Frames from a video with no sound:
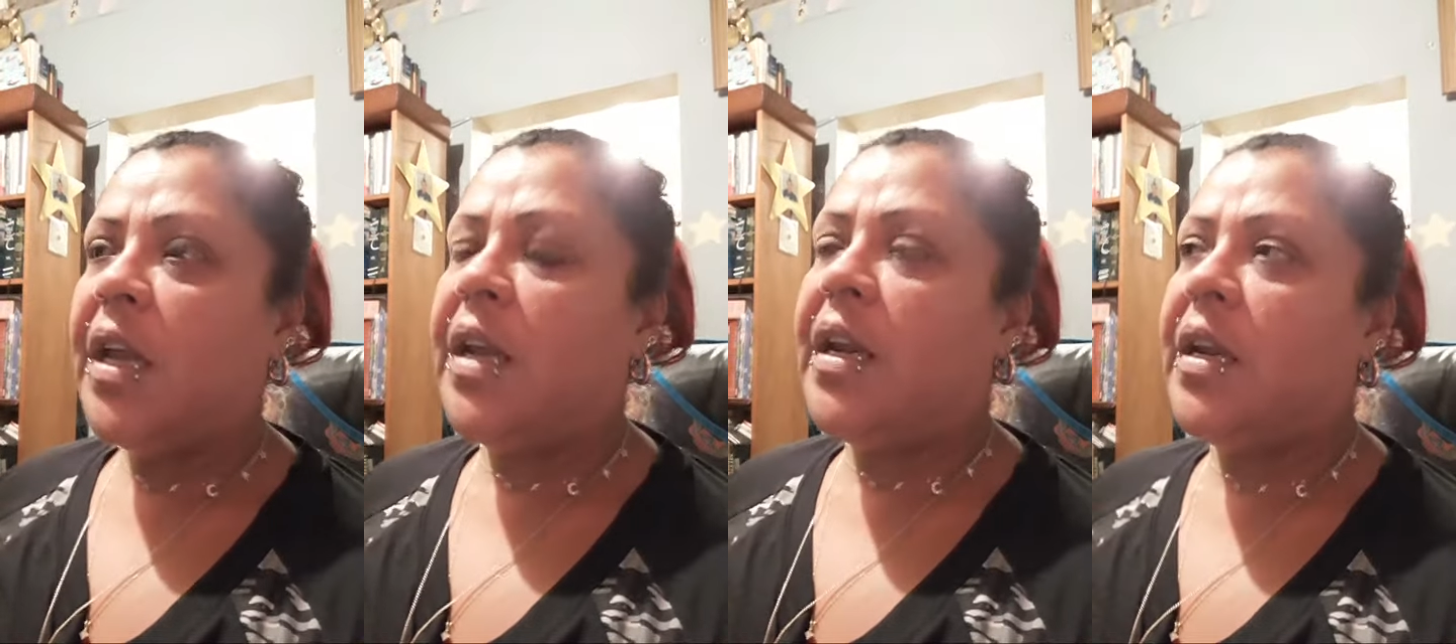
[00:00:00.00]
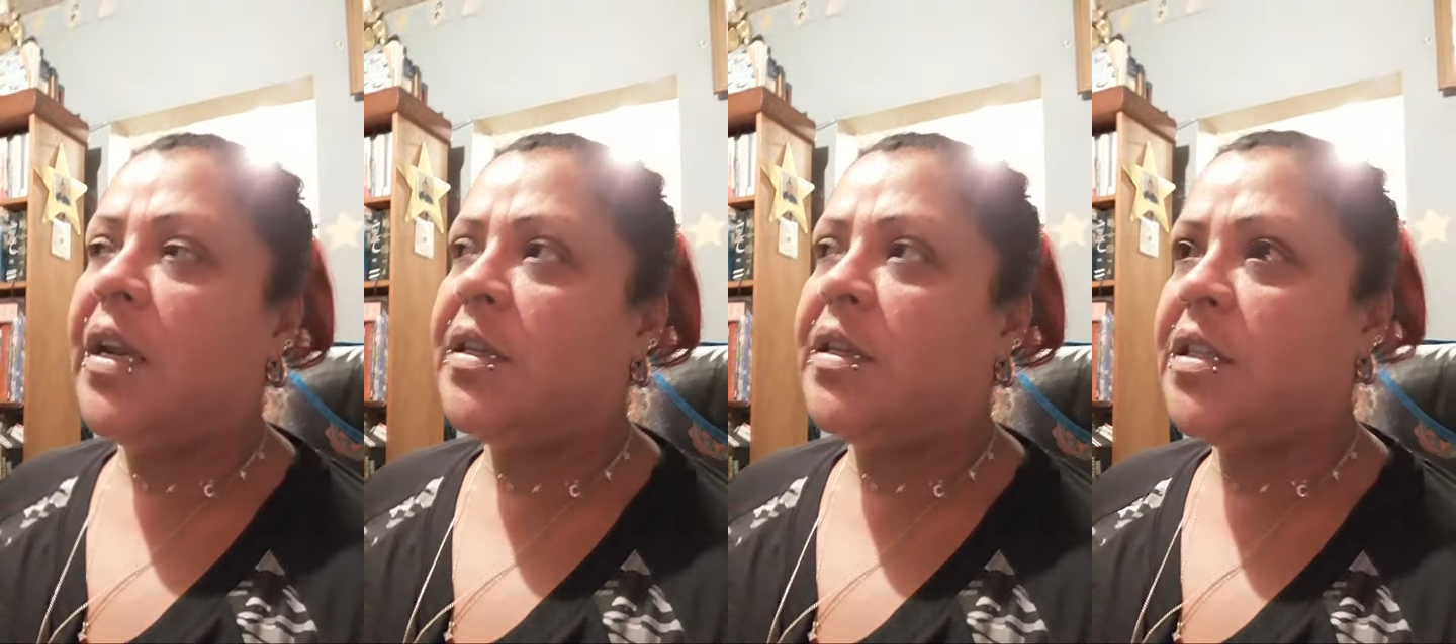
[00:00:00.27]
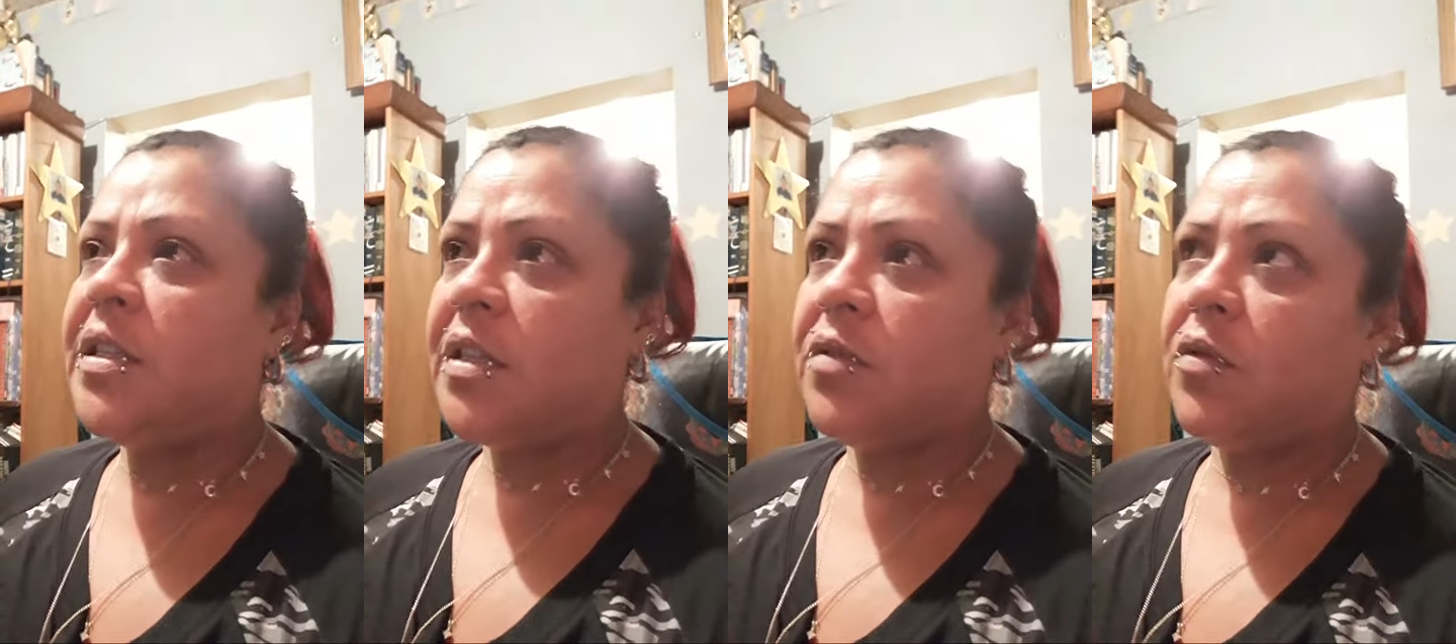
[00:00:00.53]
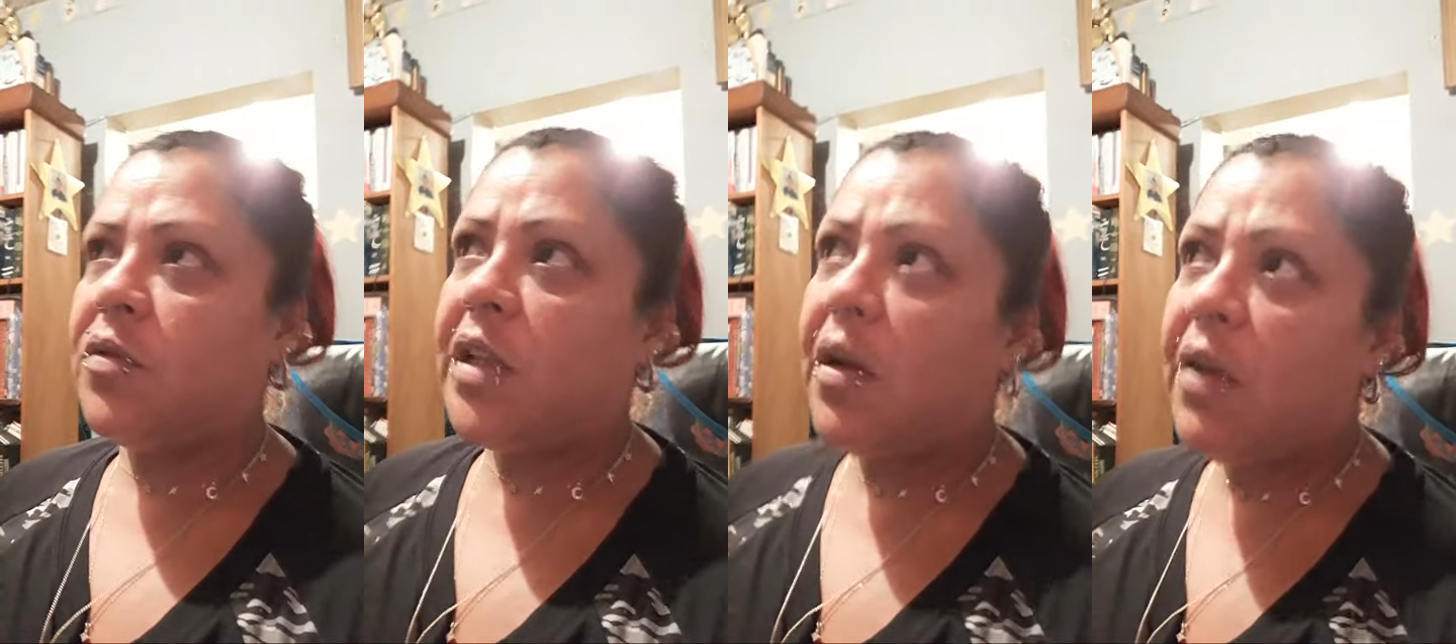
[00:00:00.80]
And she
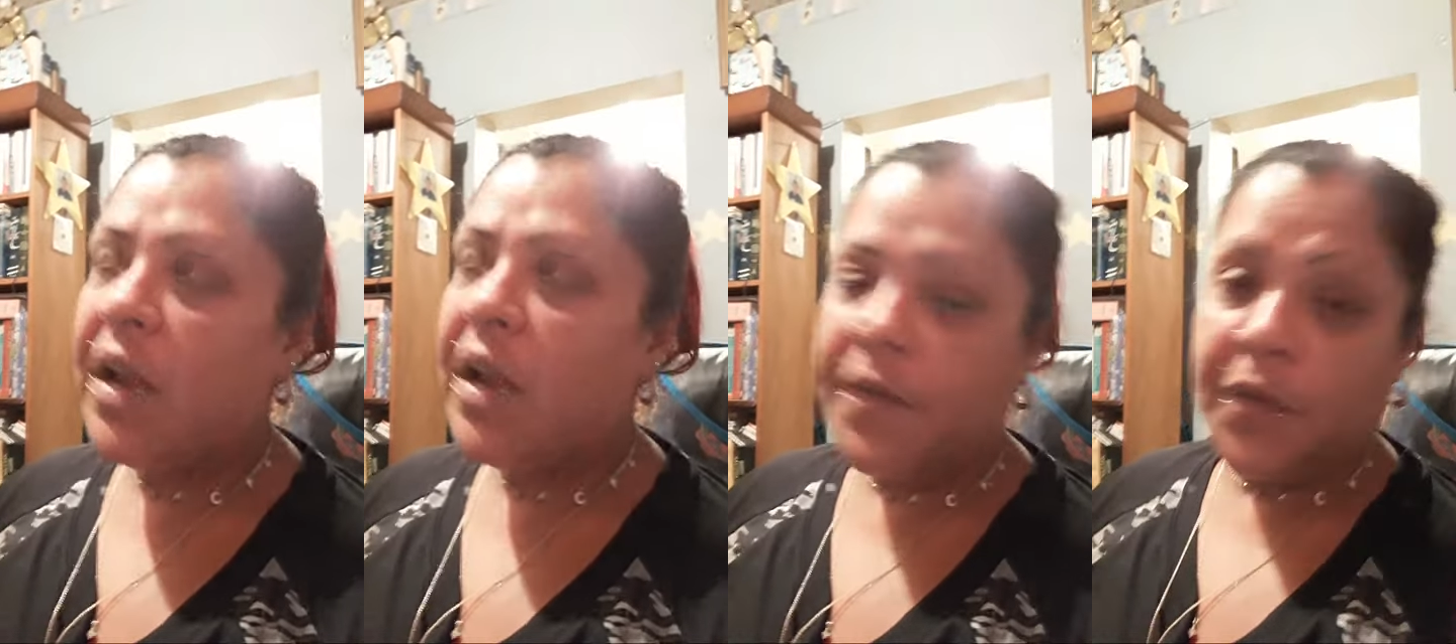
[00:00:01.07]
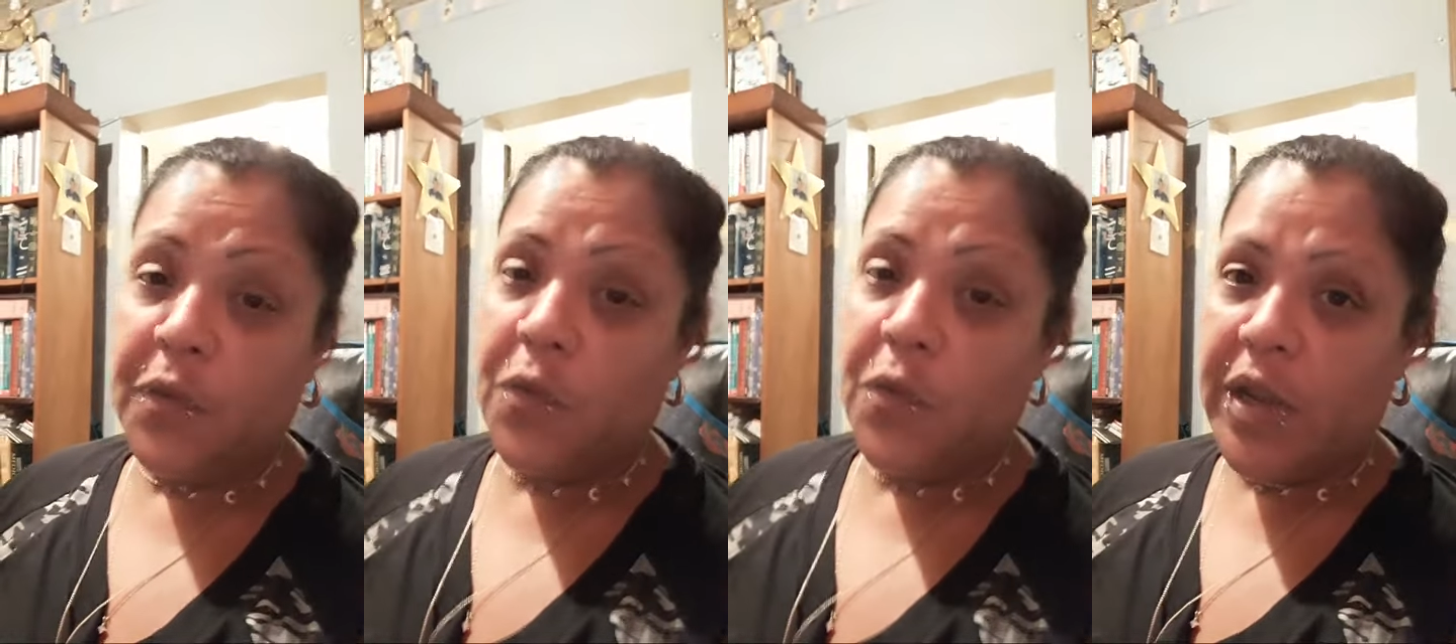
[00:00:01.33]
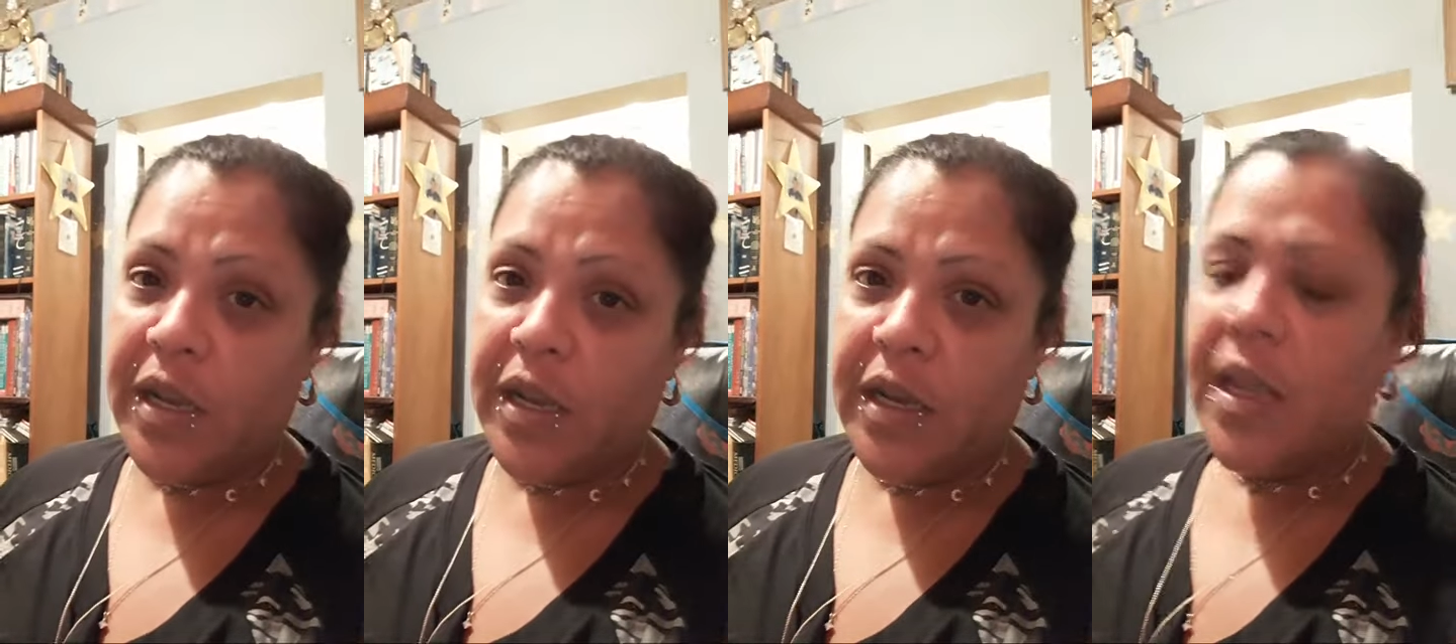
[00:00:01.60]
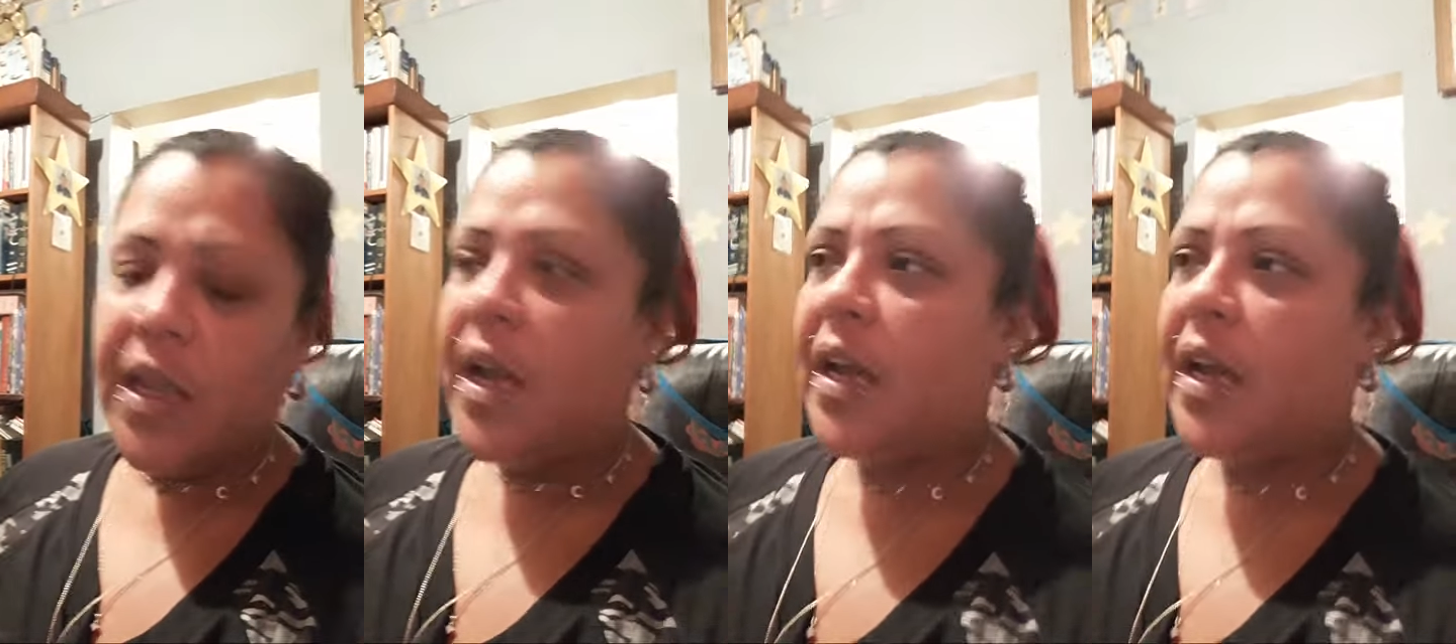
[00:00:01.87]
says, well, now I have to wait.